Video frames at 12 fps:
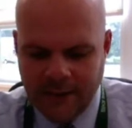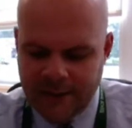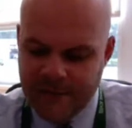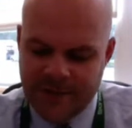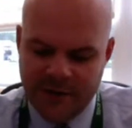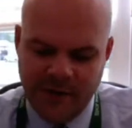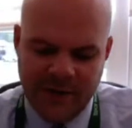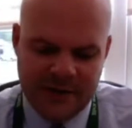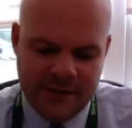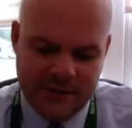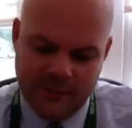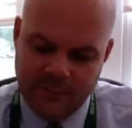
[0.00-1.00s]
Dismissal
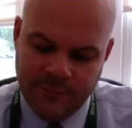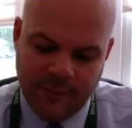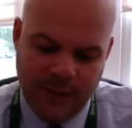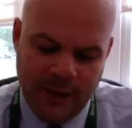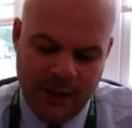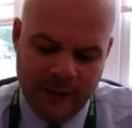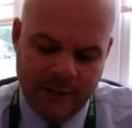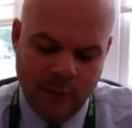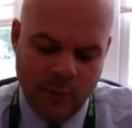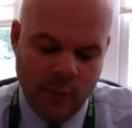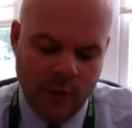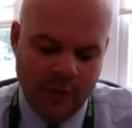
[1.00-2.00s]
list
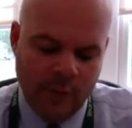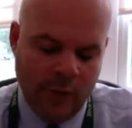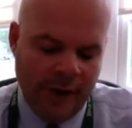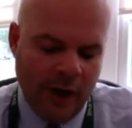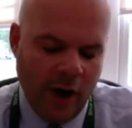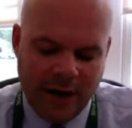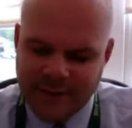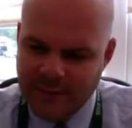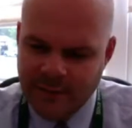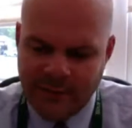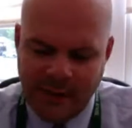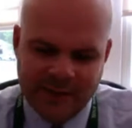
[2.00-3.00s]
went
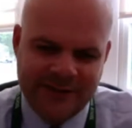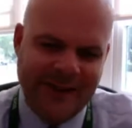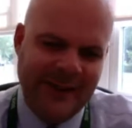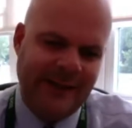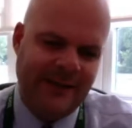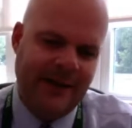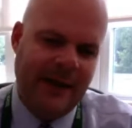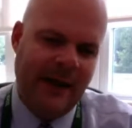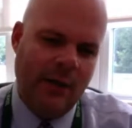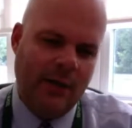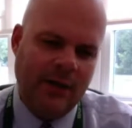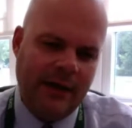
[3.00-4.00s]
awesome, outstanding today.
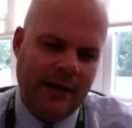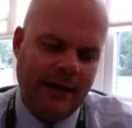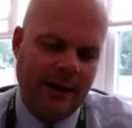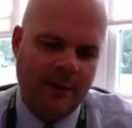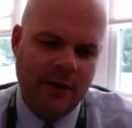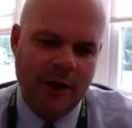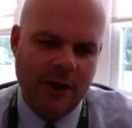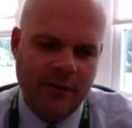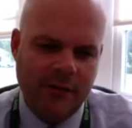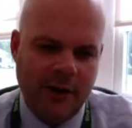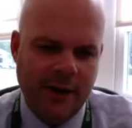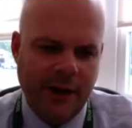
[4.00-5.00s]
I want to thank Kim and Donna
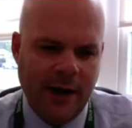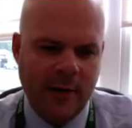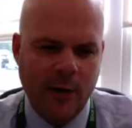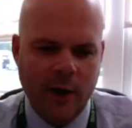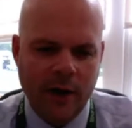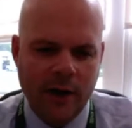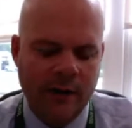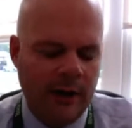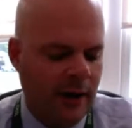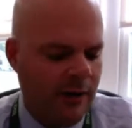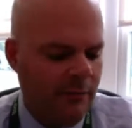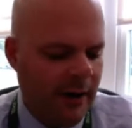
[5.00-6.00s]
for all their hard work
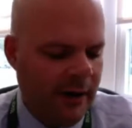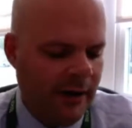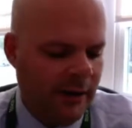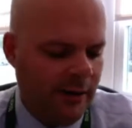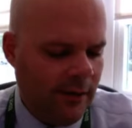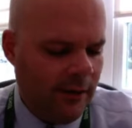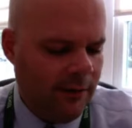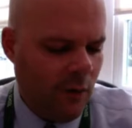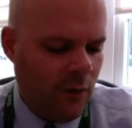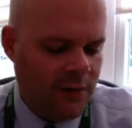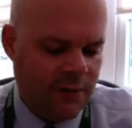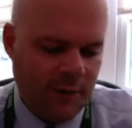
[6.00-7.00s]
and Mike
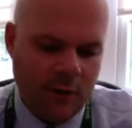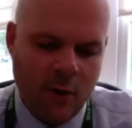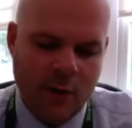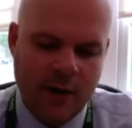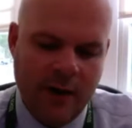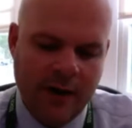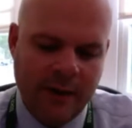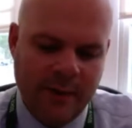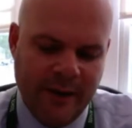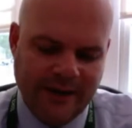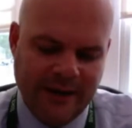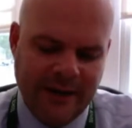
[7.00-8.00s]
Forns for going around
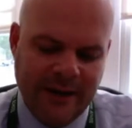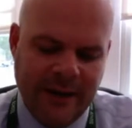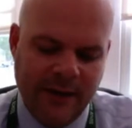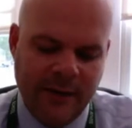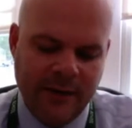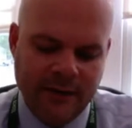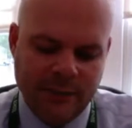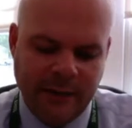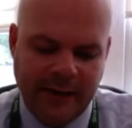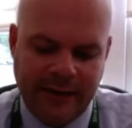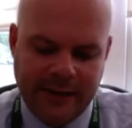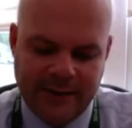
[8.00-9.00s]
and passing that out and
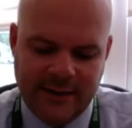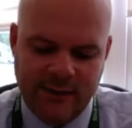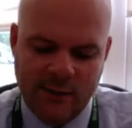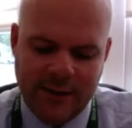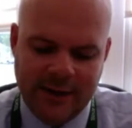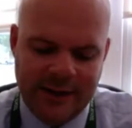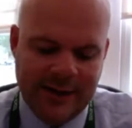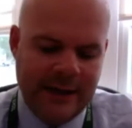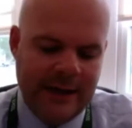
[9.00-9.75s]
explaining it to everyone.